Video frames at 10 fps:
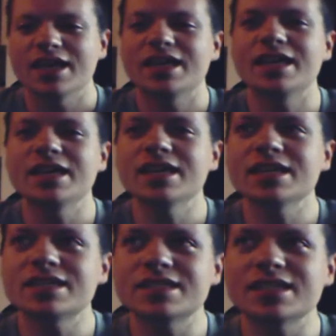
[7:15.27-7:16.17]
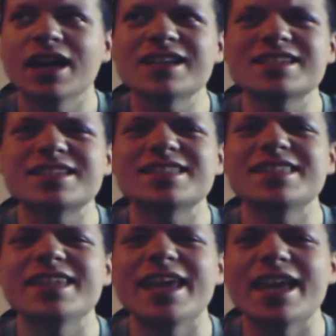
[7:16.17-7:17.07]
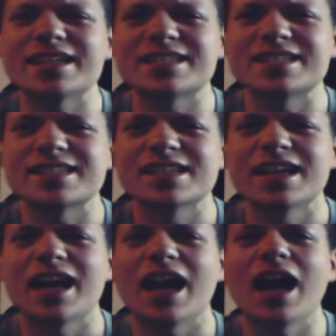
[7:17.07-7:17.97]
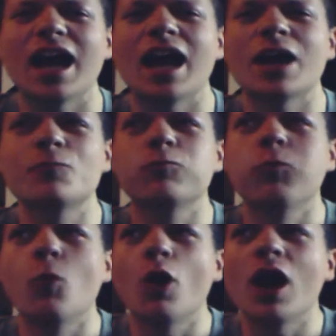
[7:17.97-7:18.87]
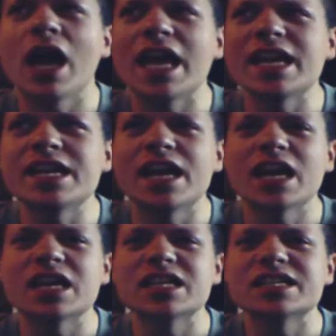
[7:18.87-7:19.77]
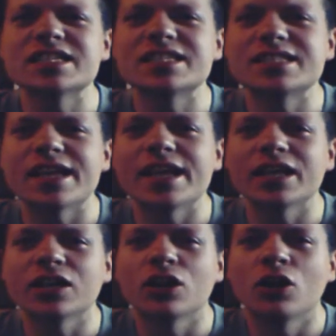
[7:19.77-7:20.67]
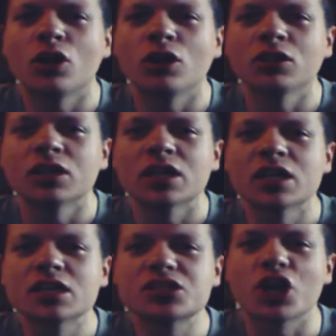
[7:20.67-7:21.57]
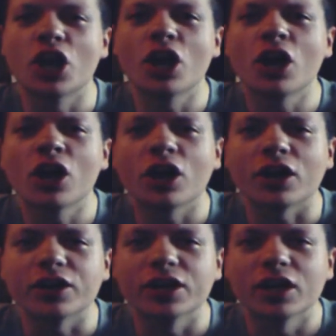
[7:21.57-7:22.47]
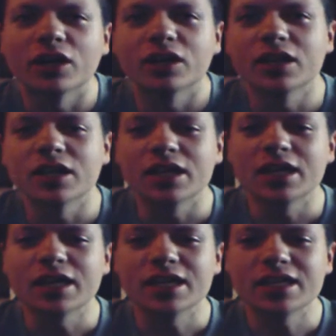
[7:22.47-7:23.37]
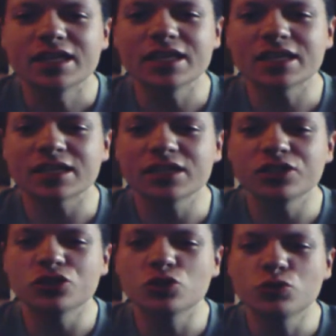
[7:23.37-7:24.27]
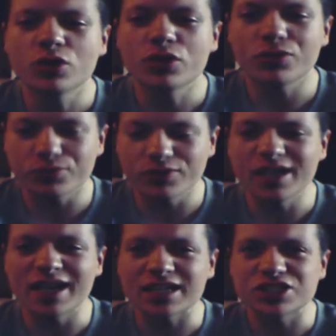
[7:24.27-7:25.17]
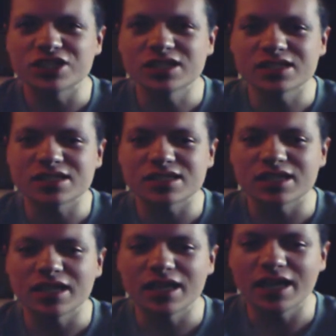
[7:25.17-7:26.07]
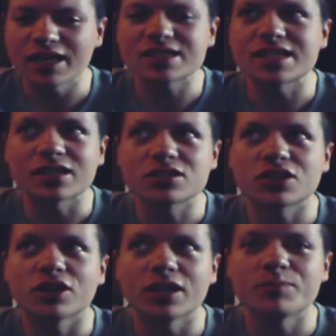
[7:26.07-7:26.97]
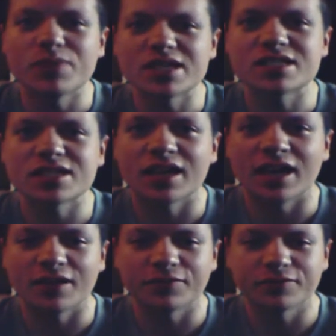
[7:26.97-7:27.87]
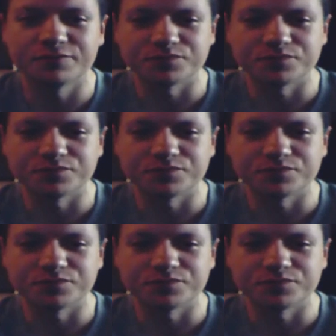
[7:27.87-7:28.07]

he does this on one single turn. He can do 3 actions in a single turn. That pisses you off.